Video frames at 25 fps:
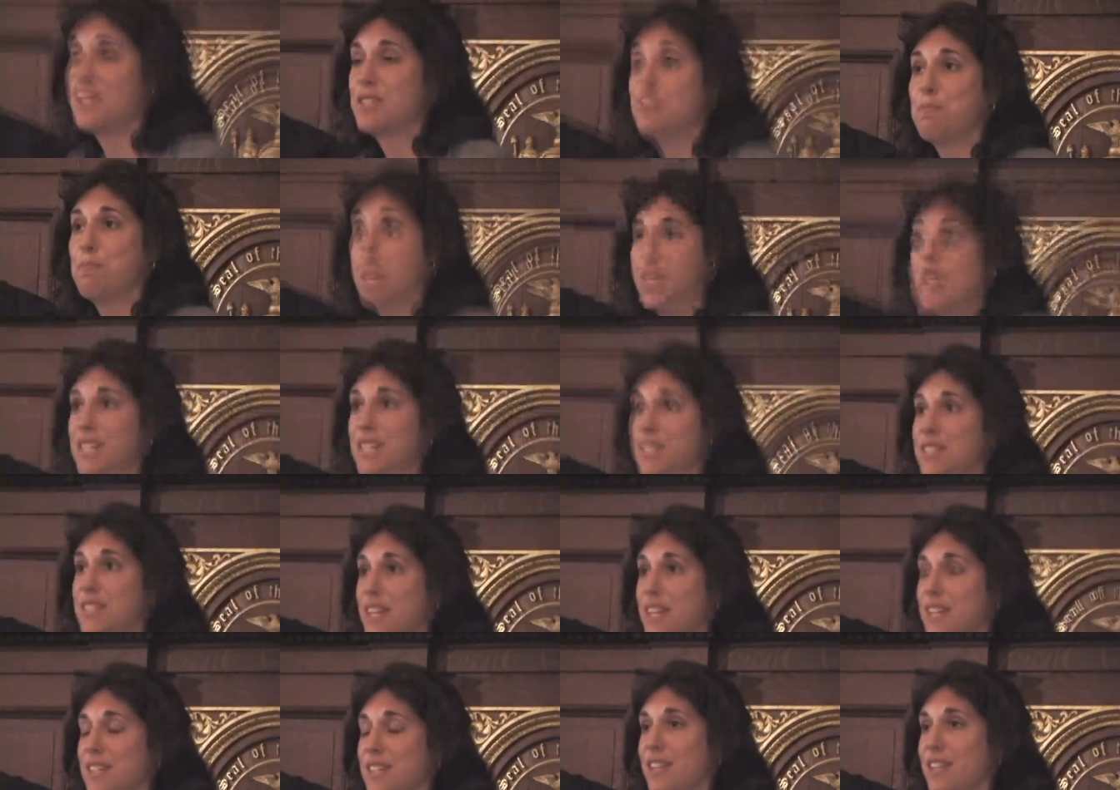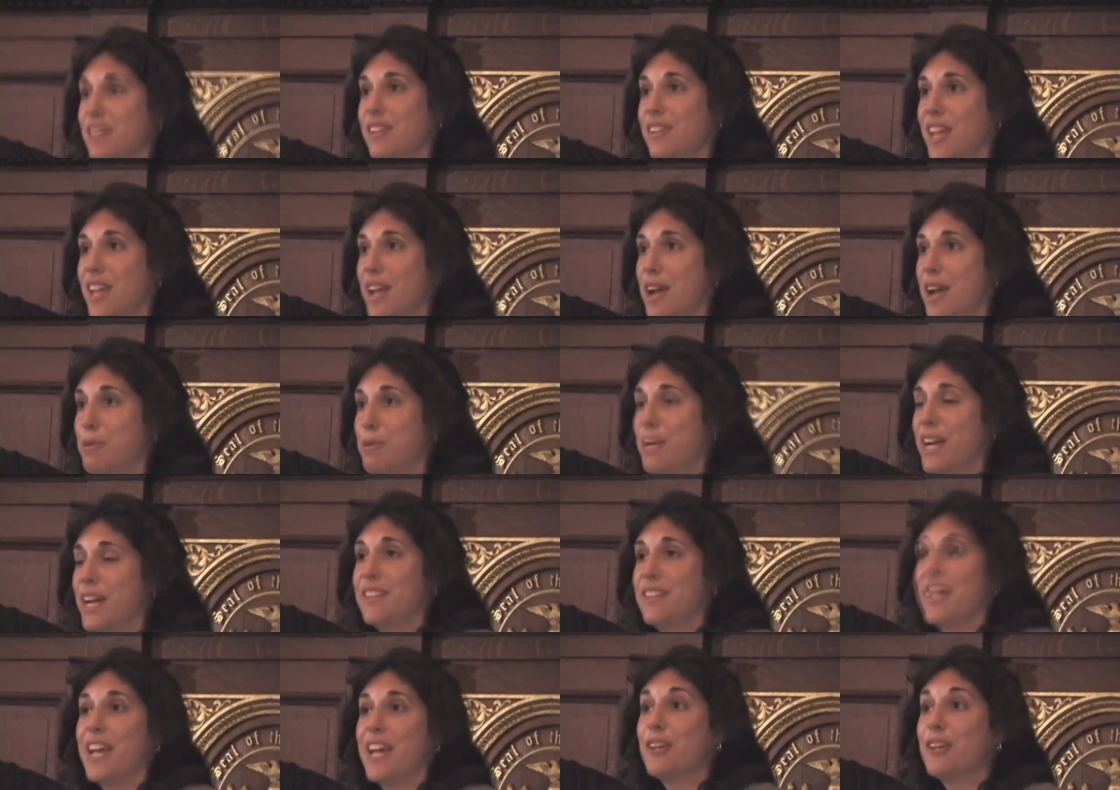to P Cs in the
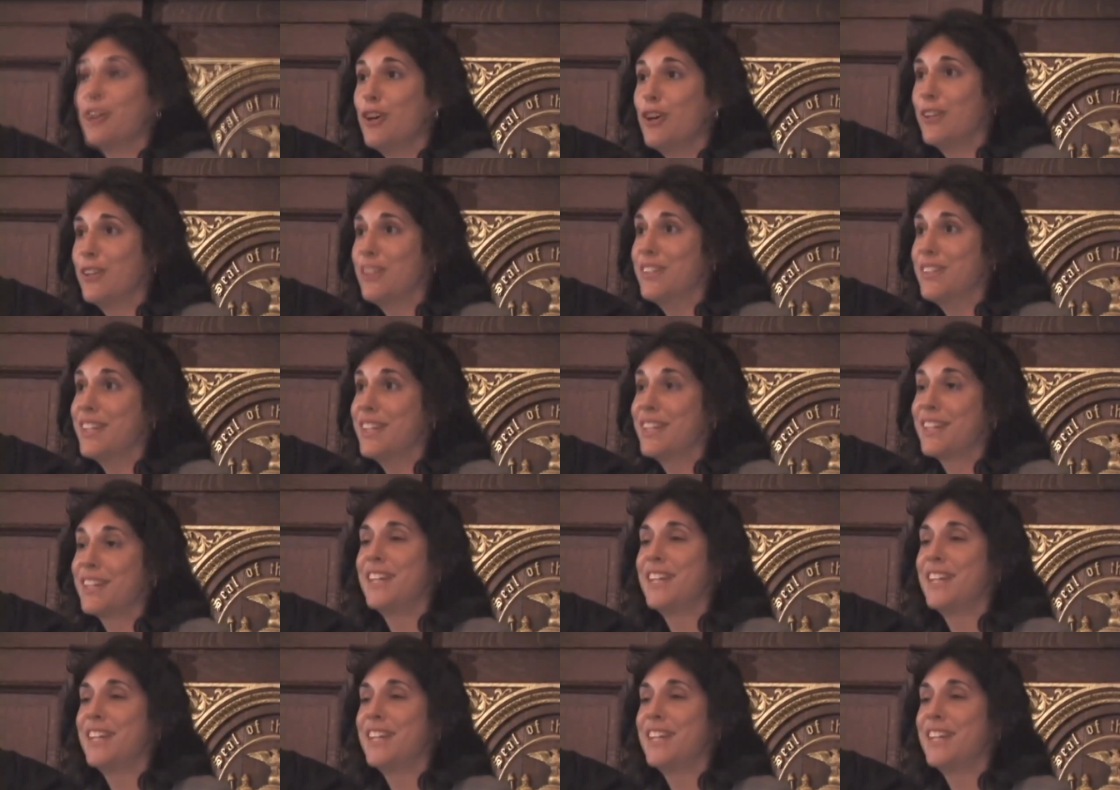library, and they couldn't.